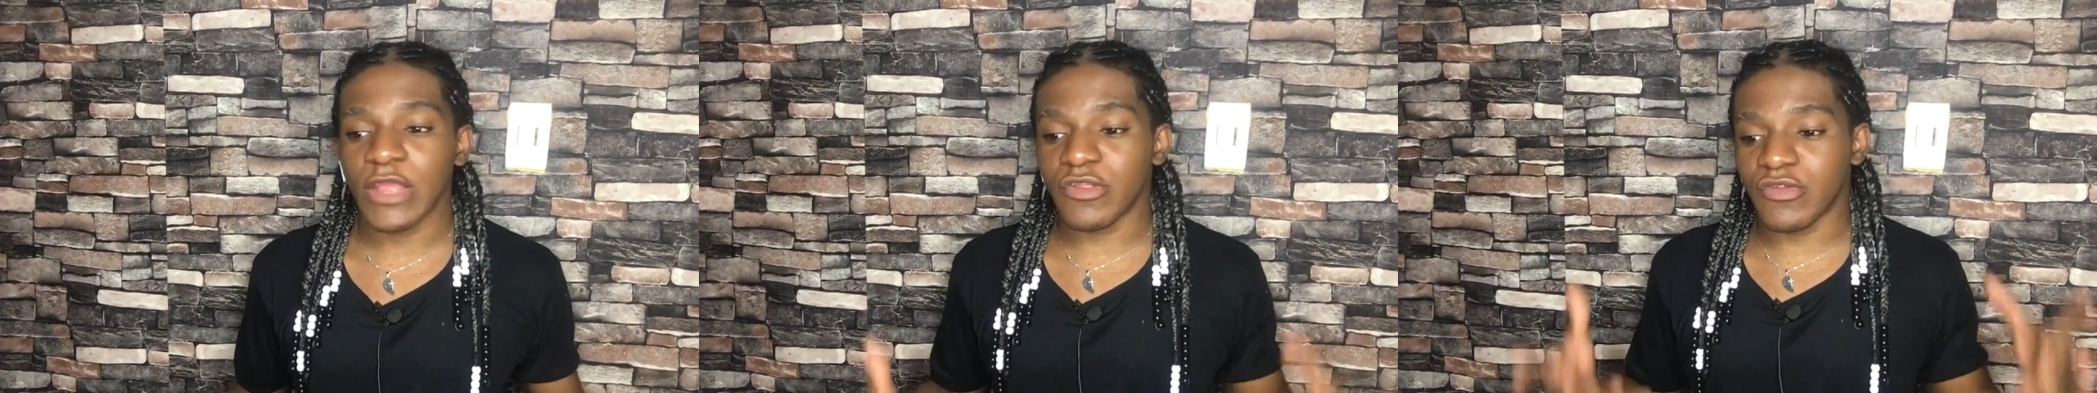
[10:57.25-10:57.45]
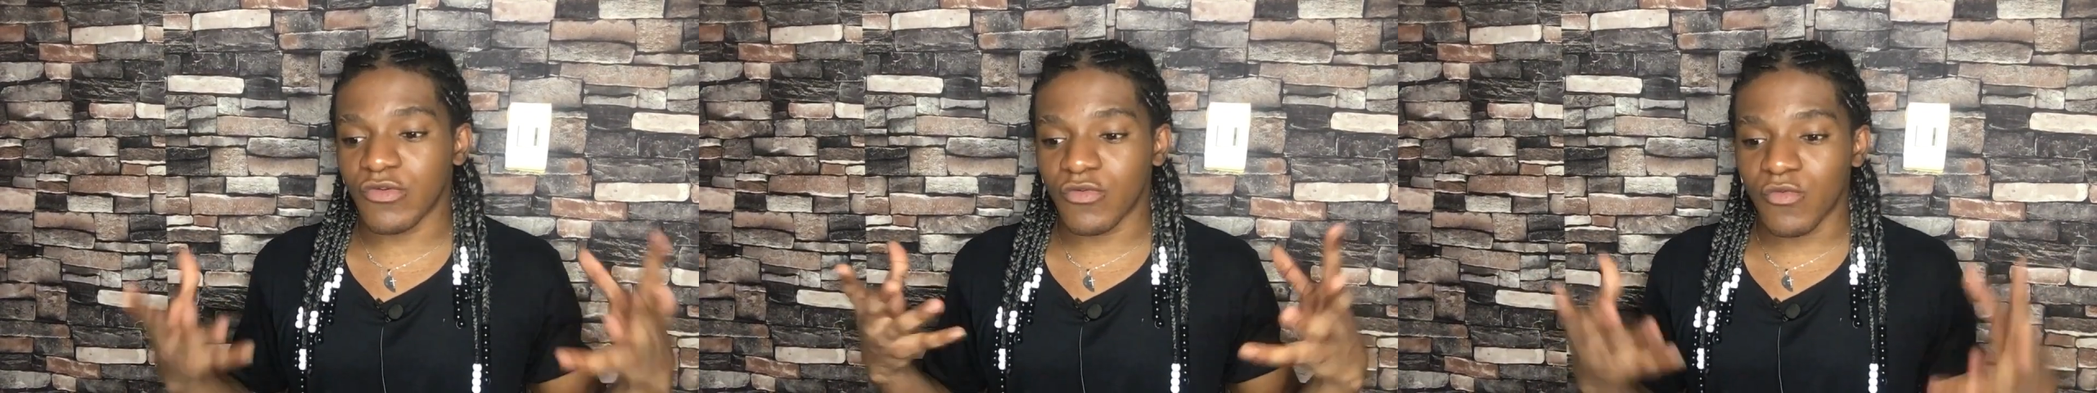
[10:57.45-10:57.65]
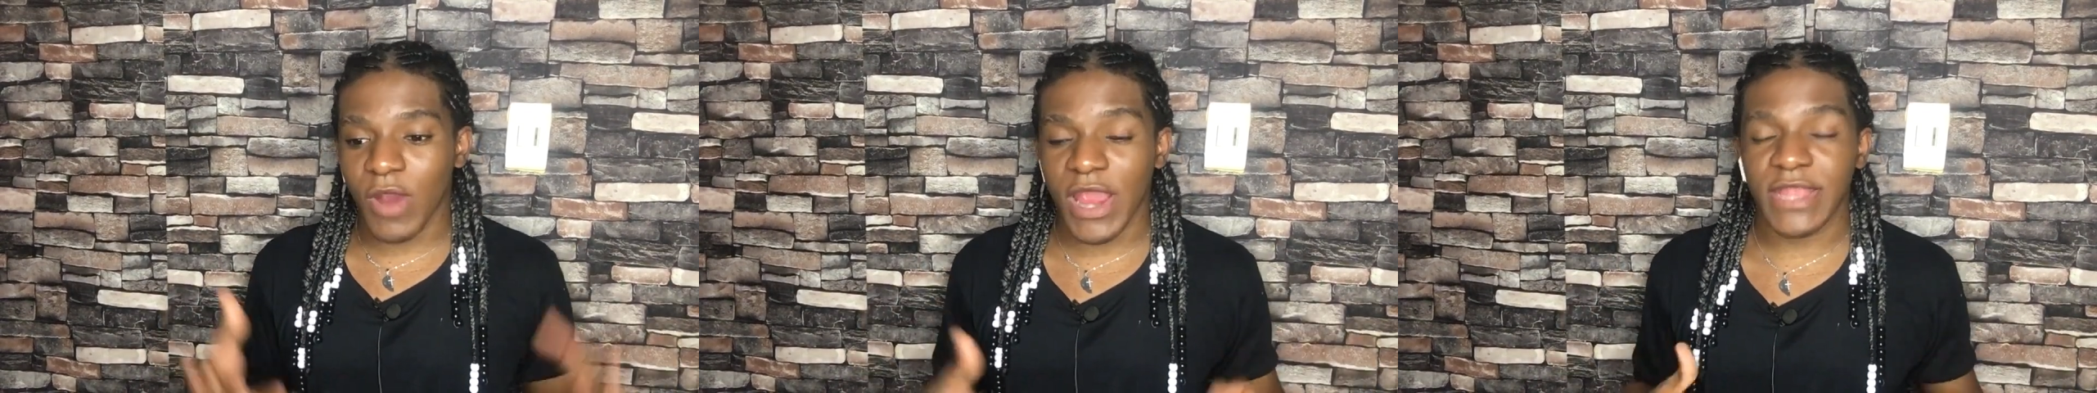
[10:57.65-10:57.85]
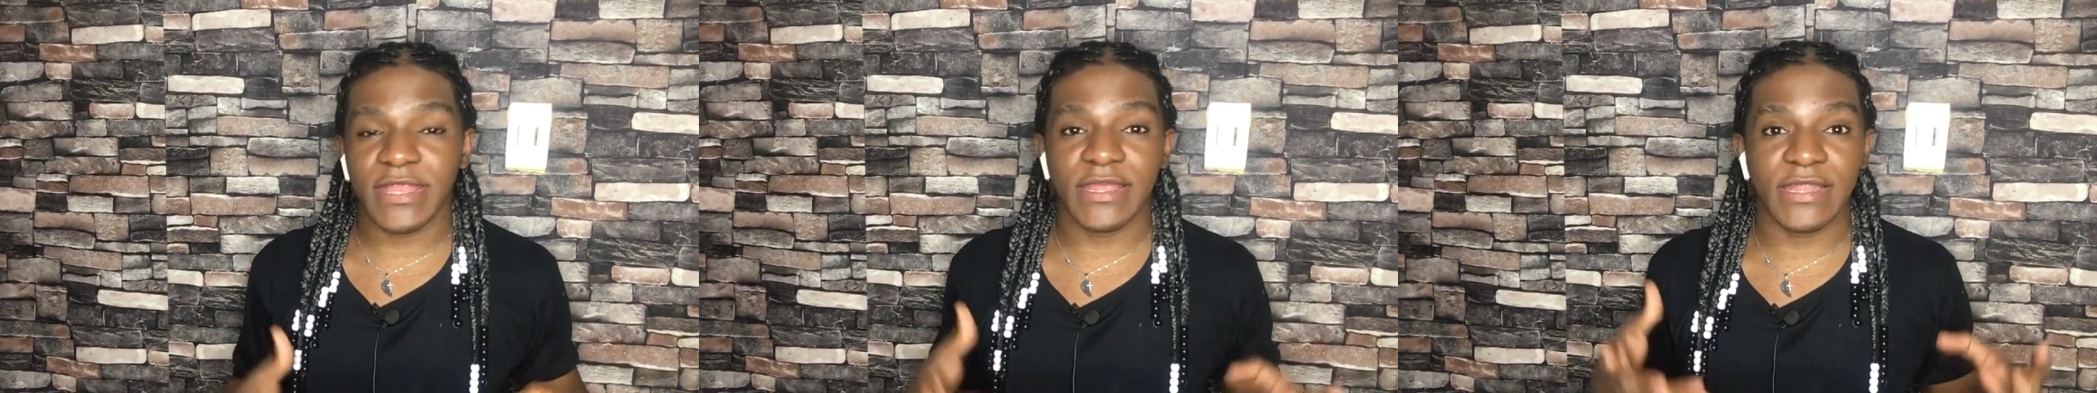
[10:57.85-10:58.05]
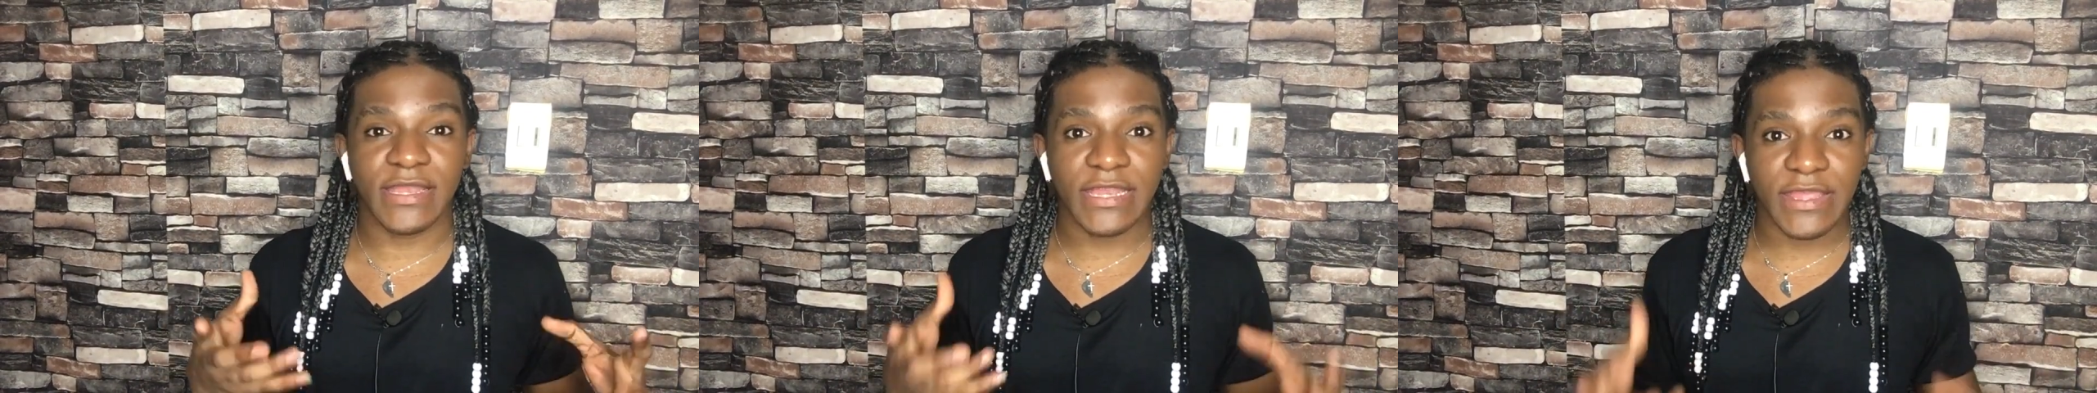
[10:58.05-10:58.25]
to grind
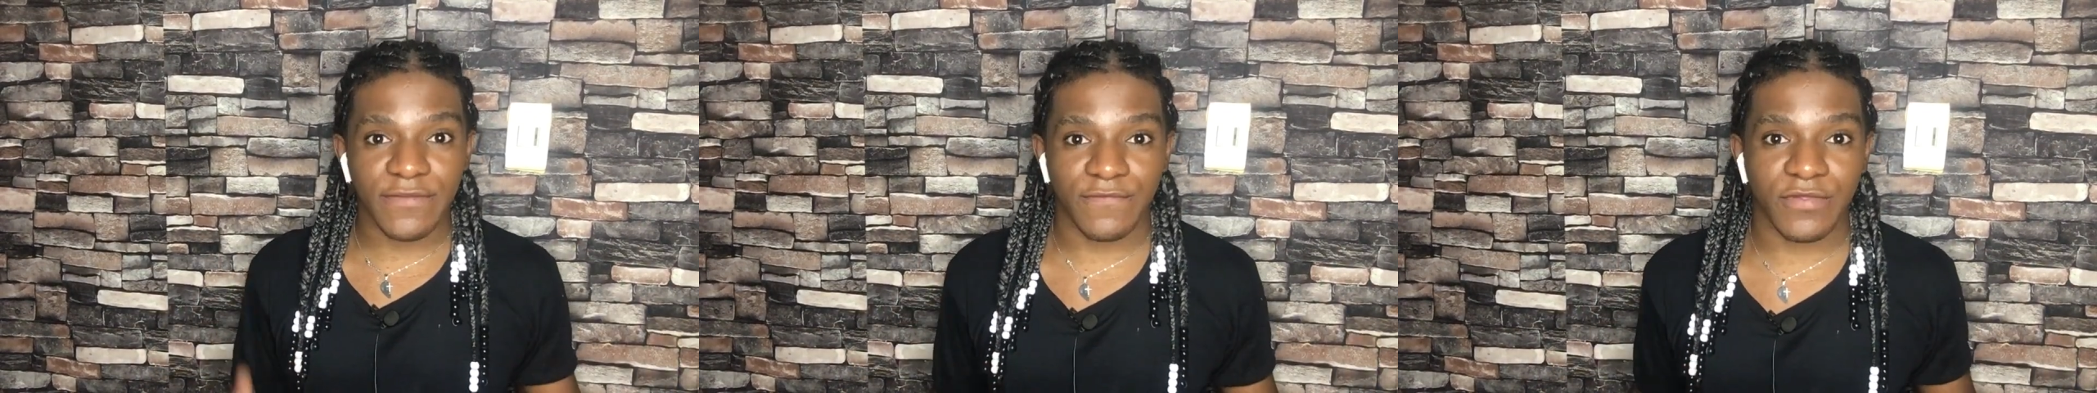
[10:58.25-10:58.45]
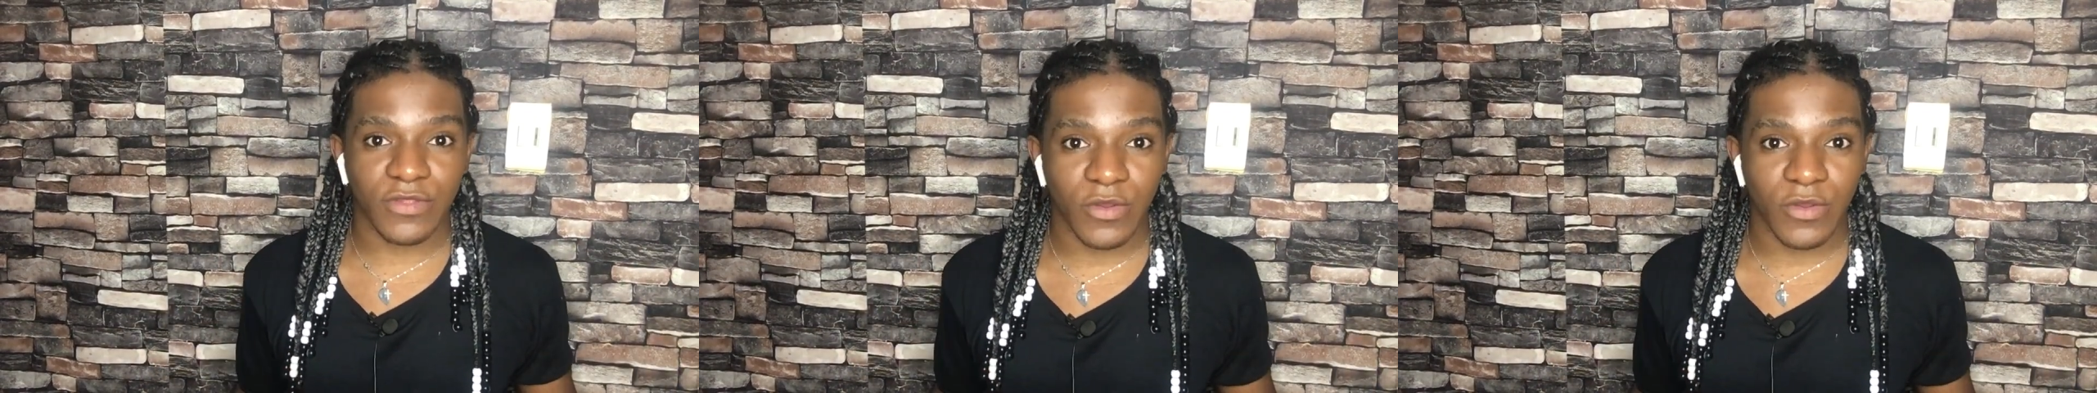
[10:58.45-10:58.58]
the leaves.